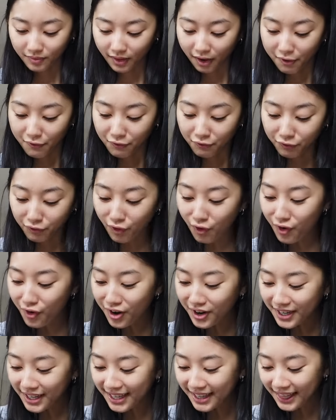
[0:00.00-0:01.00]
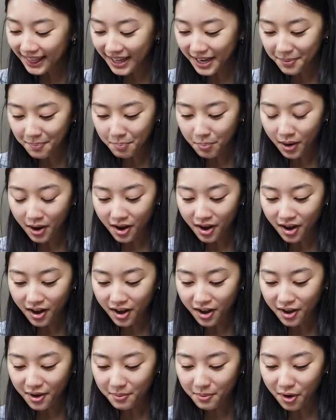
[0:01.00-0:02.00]
Fruity lip
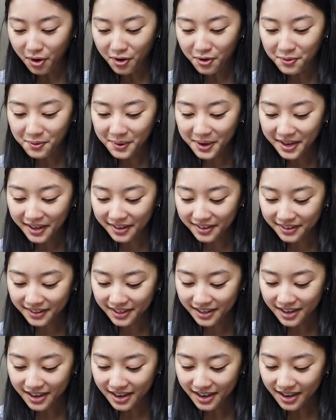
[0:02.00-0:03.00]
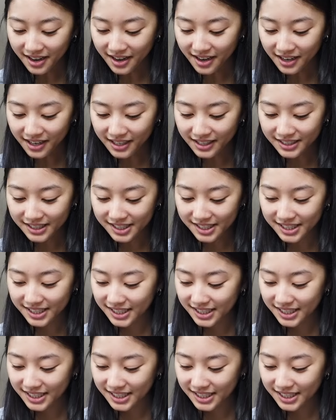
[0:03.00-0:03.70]
balm. Oh my god.